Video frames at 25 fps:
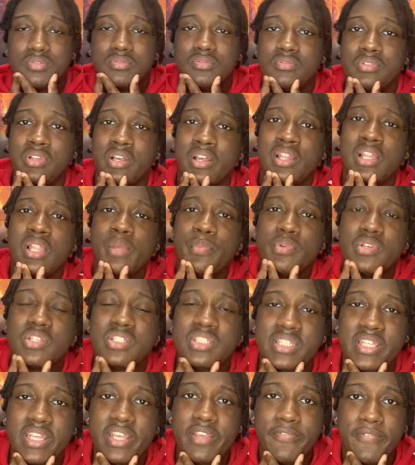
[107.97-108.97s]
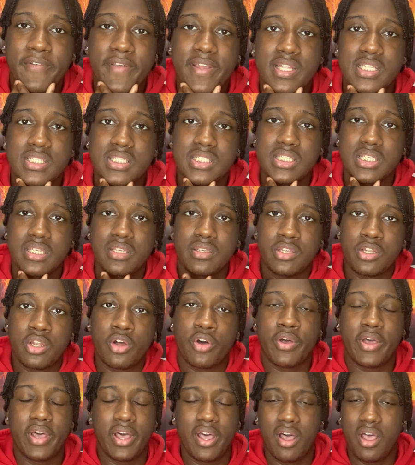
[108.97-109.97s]
the Clippers defense, you
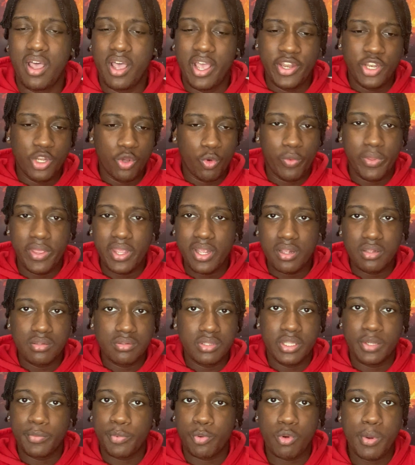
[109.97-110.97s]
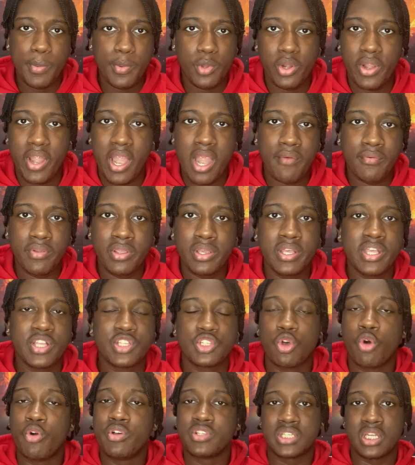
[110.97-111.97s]
know, in the wing, in the perimeter area, it's
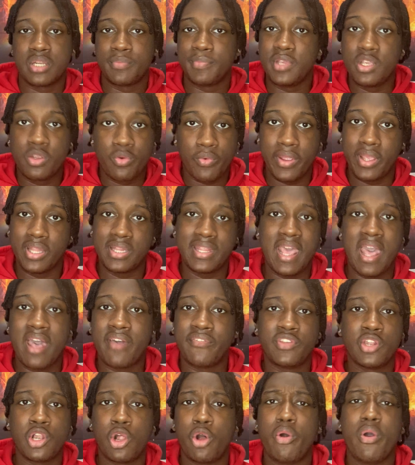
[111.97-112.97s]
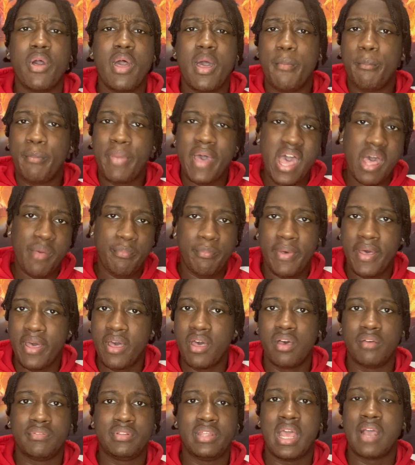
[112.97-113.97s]
always going to be great. They have, you know, Pat
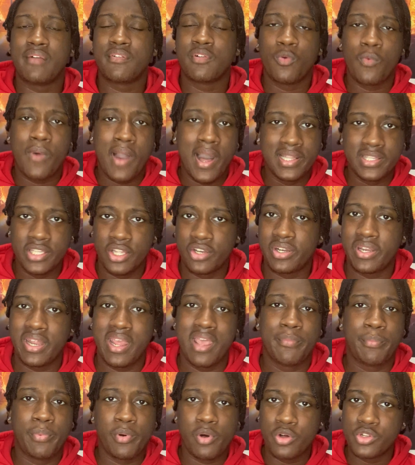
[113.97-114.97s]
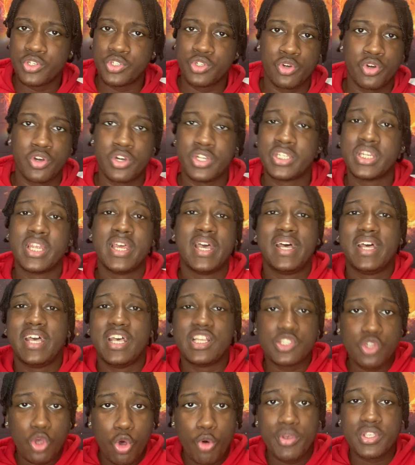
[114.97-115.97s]
Bev, they have Kawhi Leonard, they have Paul George.
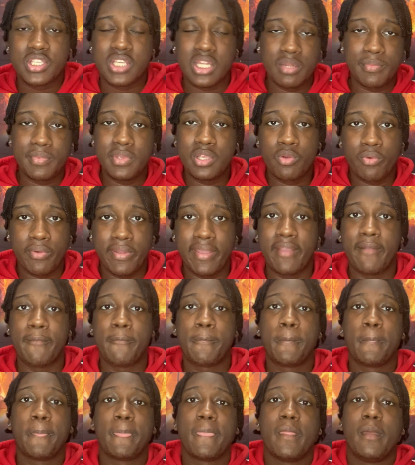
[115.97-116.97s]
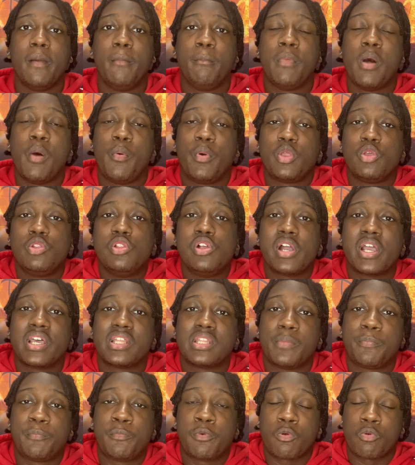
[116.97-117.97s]
It's always going to be great. But when you look
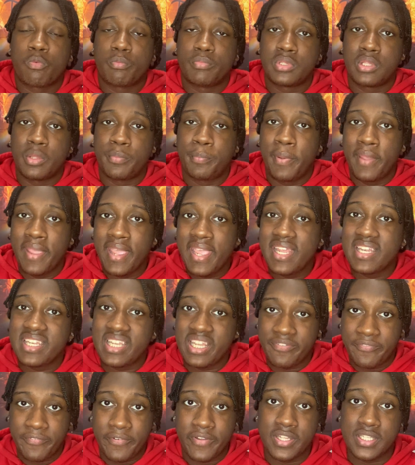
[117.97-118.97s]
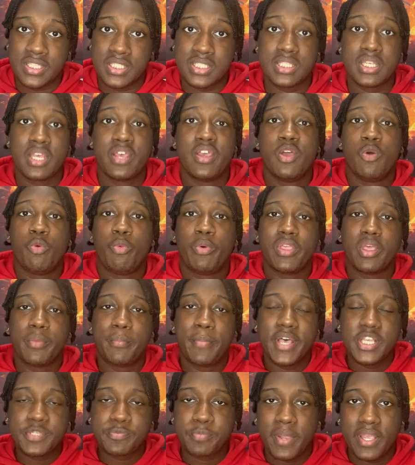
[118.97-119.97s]
at the paint defense, when your
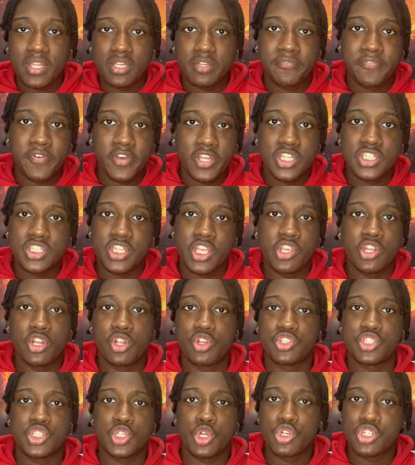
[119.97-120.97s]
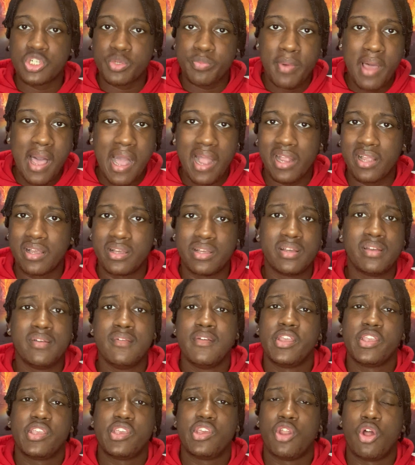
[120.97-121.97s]
best paint defenders are, you know, Serge Ibaka,
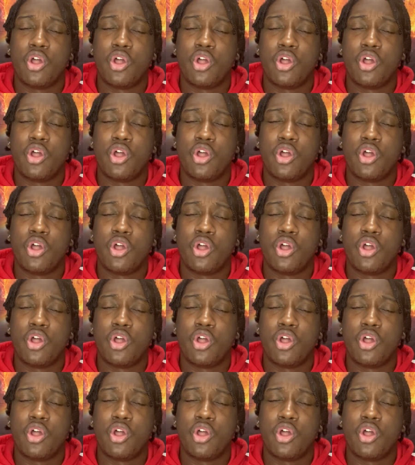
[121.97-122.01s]
you